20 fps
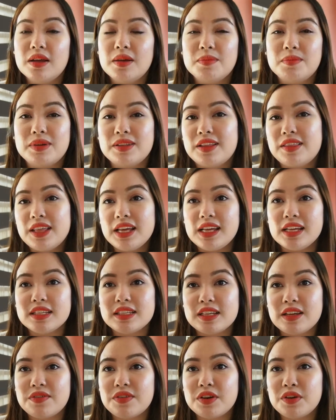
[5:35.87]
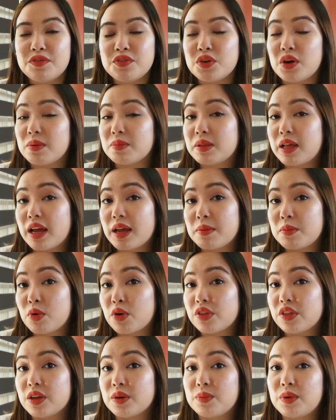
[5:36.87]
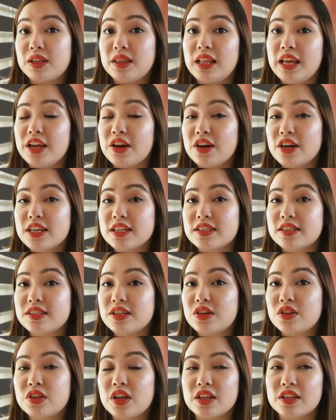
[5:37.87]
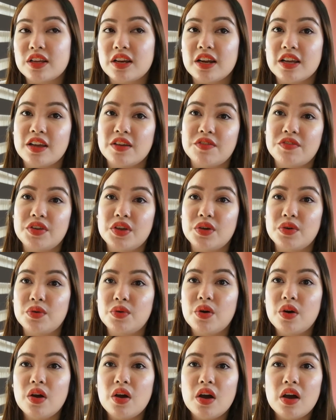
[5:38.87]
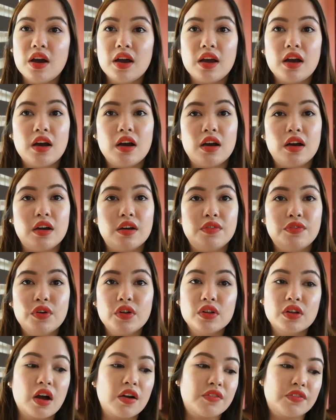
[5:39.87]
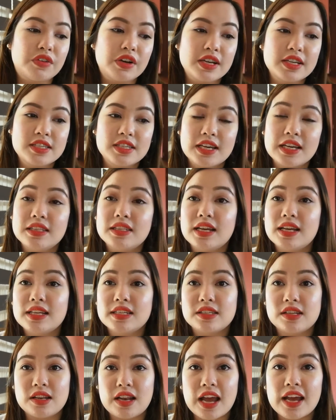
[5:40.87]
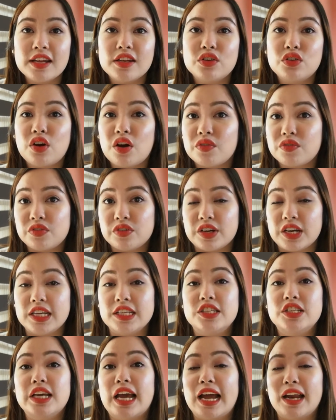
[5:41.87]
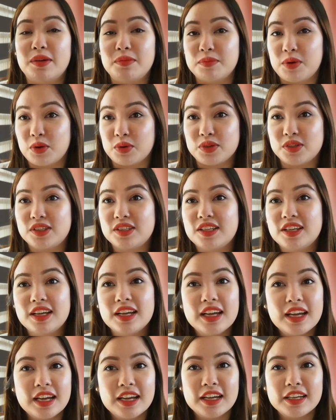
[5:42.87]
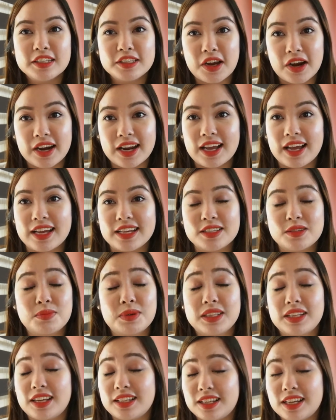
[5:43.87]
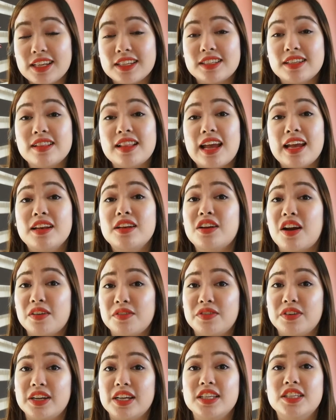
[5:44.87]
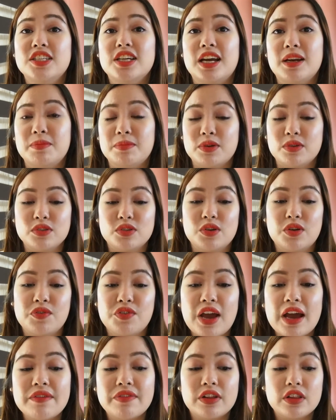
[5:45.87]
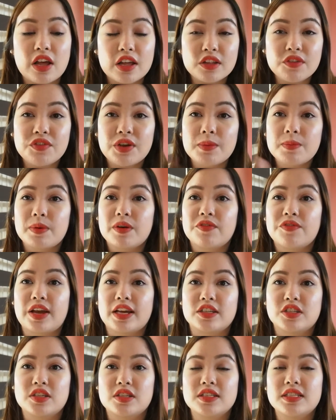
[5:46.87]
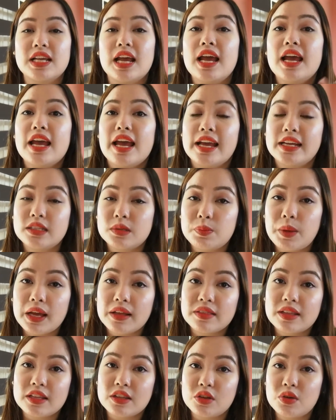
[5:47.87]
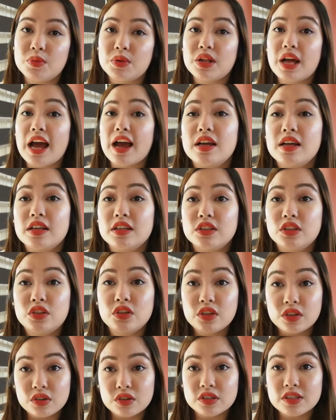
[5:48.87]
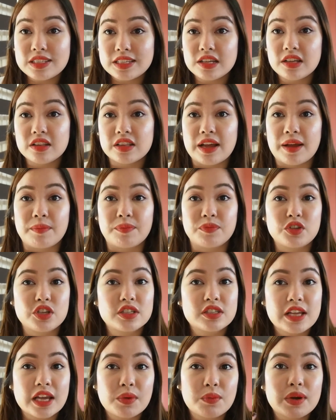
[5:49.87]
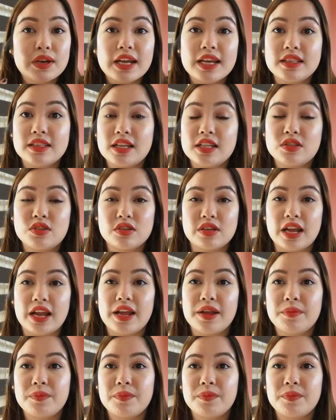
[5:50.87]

But the thing is, even if you apply more than 1 layer, it's still not gonna give you full coverage. It is light coverage at most. Sorry guys, but it is light coverage at most. So if you have a lot of imperfections, expect that you will have to conceal them, just like what I did today.